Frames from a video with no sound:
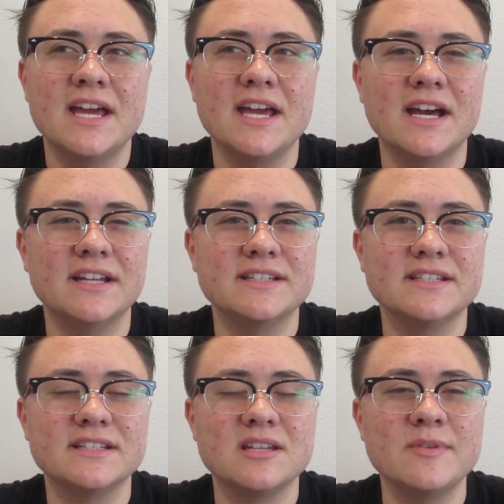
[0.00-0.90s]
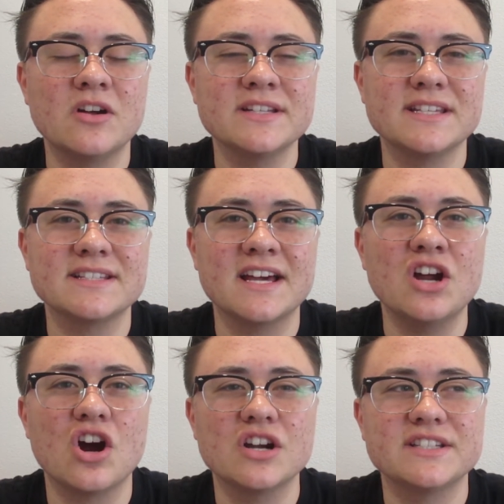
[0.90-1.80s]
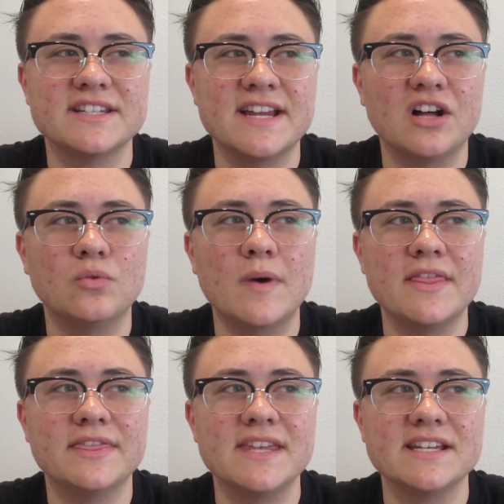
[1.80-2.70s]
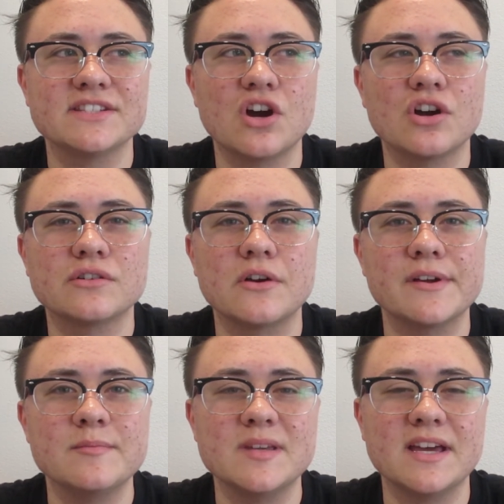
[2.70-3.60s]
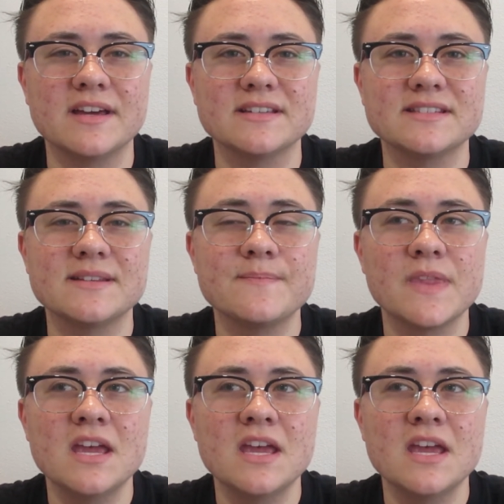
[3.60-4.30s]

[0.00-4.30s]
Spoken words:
And to be honest, it's kind of hard to tell when things are growing, because